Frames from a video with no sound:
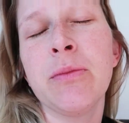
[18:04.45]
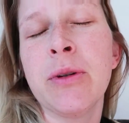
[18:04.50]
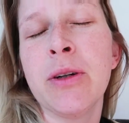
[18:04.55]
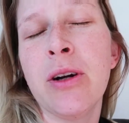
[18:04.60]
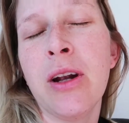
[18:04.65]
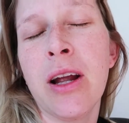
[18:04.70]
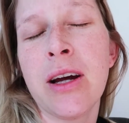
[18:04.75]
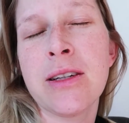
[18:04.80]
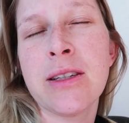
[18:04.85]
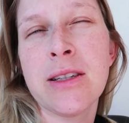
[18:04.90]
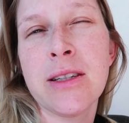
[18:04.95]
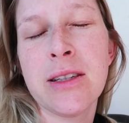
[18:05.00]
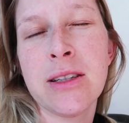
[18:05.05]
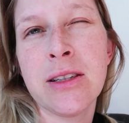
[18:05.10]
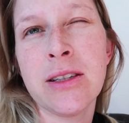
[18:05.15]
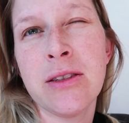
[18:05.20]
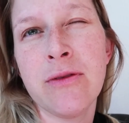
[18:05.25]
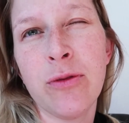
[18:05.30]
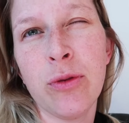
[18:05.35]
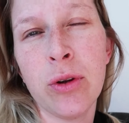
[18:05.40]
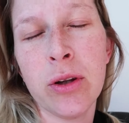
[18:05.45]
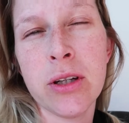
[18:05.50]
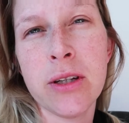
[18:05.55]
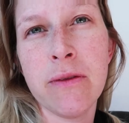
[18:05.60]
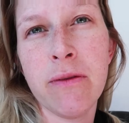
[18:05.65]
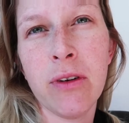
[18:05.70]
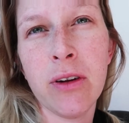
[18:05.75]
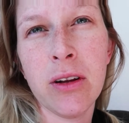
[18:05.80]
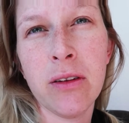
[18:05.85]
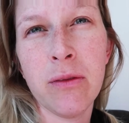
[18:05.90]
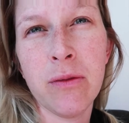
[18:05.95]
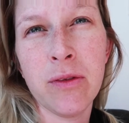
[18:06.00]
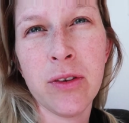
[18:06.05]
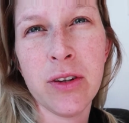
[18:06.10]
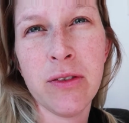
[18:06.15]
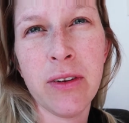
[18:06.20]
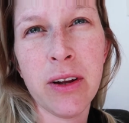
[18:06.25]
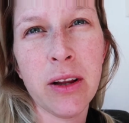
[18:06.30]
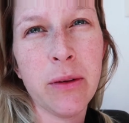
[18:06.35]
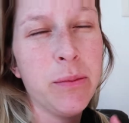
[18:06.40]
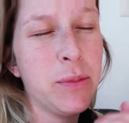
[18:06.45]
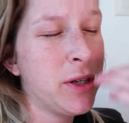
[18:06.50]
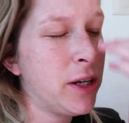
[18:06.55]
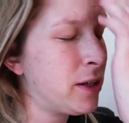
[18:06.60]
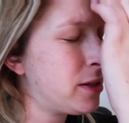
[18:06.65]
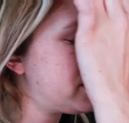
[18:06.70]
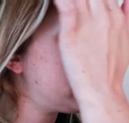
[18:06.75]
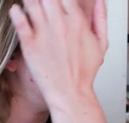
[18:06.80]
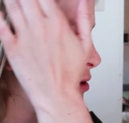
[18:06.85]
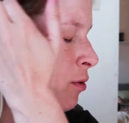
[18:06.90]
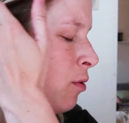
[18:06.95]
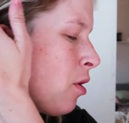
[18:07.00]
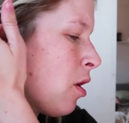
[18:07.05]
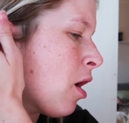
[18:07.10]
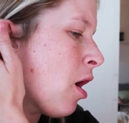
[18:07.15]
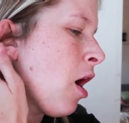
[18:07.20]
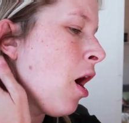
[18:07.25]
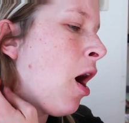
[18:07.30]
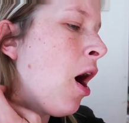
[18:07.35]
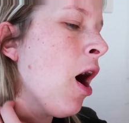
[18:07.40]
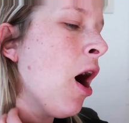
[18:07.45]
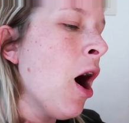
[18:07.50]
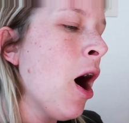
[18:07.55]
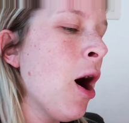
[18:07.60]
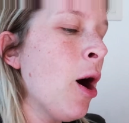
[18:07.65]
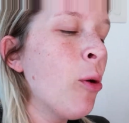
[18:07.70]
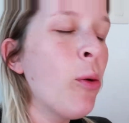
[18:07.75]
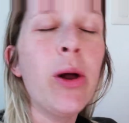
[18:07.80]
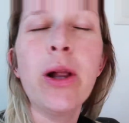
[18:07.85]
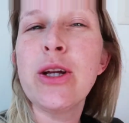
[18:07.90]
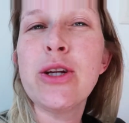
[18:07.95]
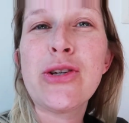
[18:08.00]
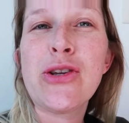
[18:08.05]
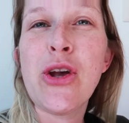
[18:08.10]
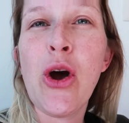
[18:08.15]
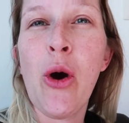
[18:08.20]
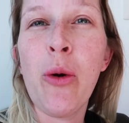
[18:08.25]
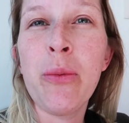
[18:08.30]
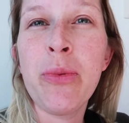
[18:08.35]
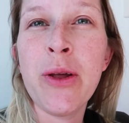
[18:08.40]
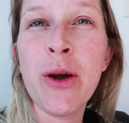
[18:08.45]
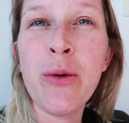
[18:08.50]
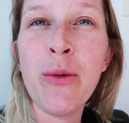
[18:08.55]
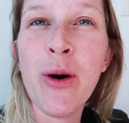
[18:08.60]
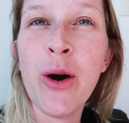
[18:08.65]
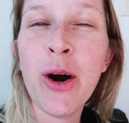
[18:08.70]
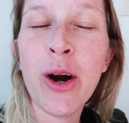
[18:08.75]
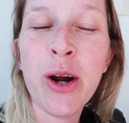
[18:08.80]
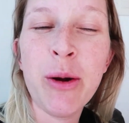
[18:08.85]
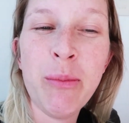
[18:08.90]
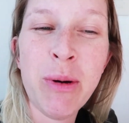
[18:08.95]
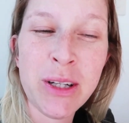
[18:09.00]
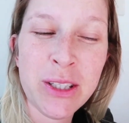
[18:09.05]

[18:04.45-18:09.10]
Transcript: but her lungs isn't fully developed yet, so we'll just hope they work.